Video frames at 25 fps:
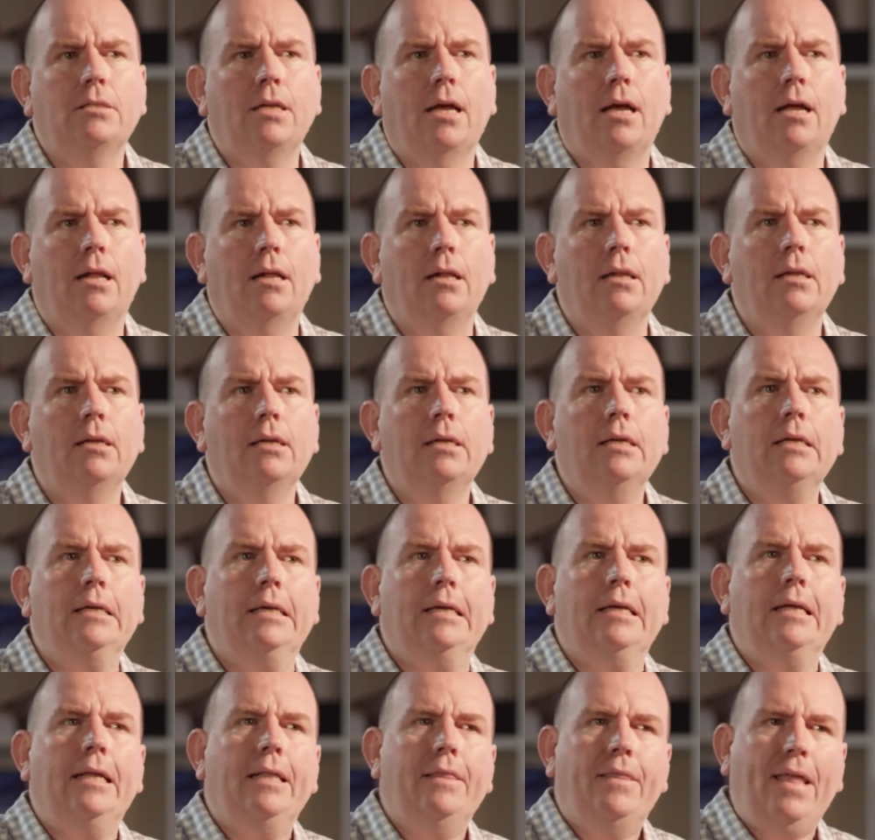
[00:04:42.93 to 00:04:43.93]
They'll
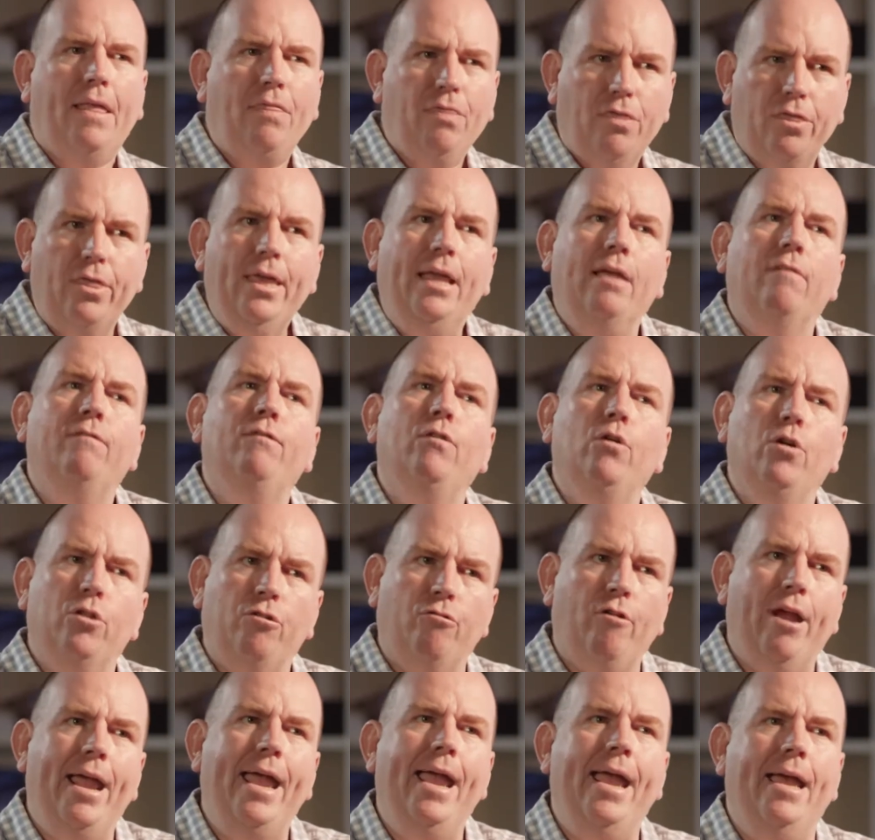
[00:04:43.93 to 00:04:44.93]
then think
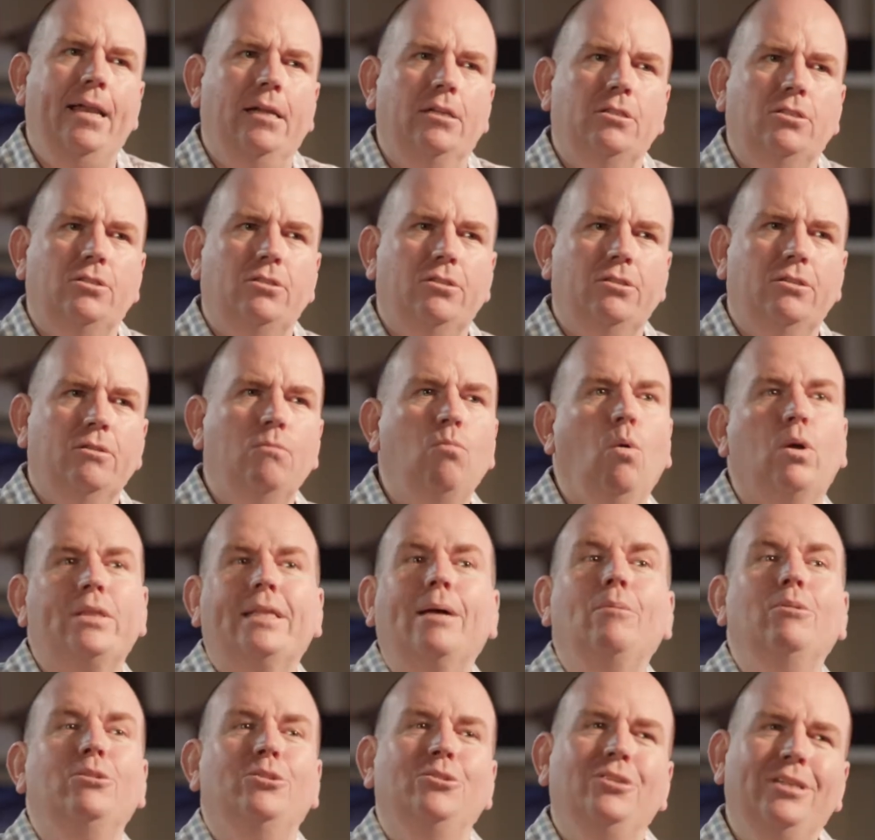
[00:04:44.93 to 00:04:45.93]
further ahead as to what
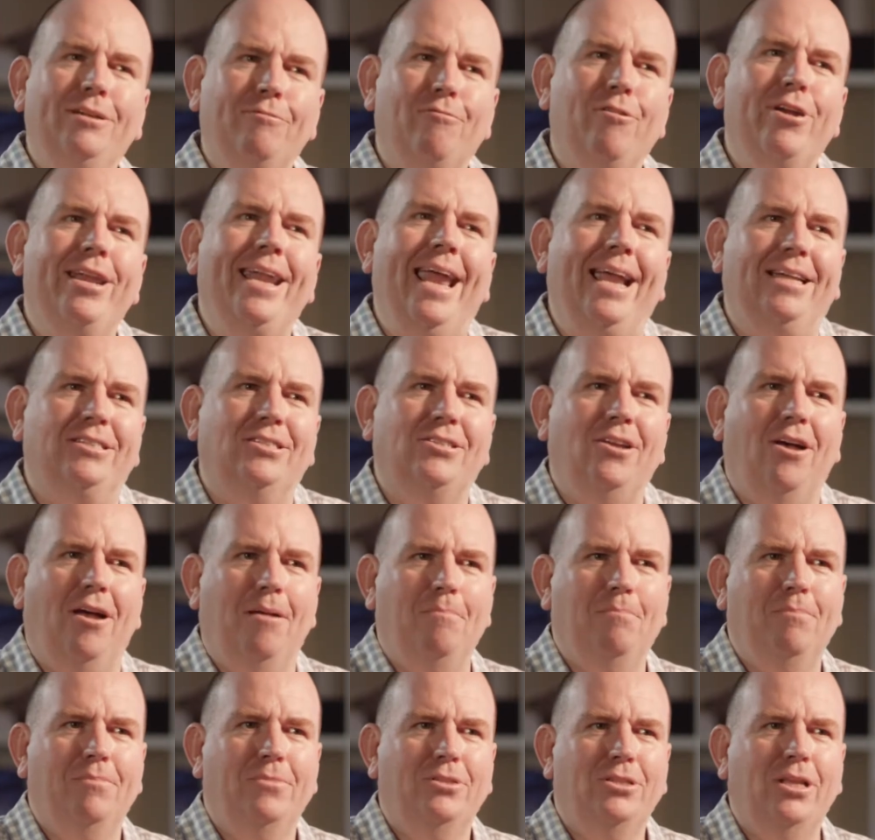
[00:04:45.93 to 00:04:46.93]
they will do different next time.